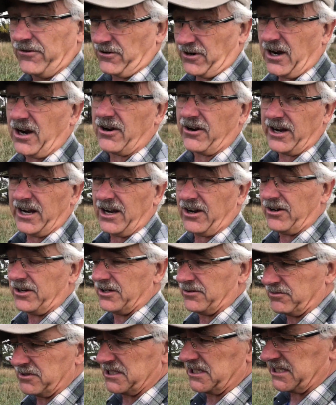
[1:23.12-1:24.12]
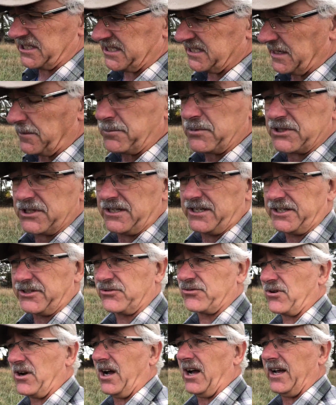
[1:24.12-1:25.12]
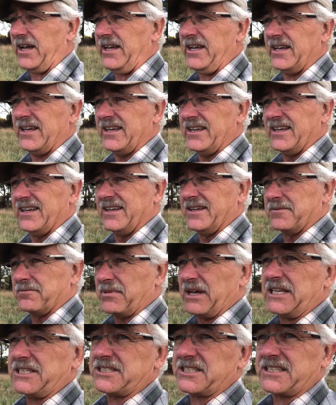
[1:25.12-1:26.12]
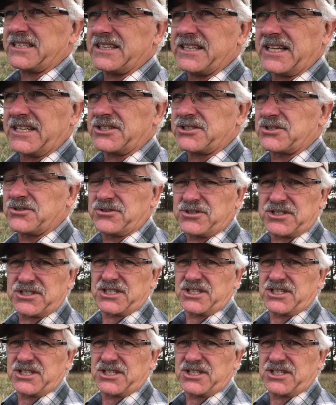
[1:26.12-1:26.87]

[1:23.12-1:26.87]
our area was exceptionally dry. Basically, as soon as the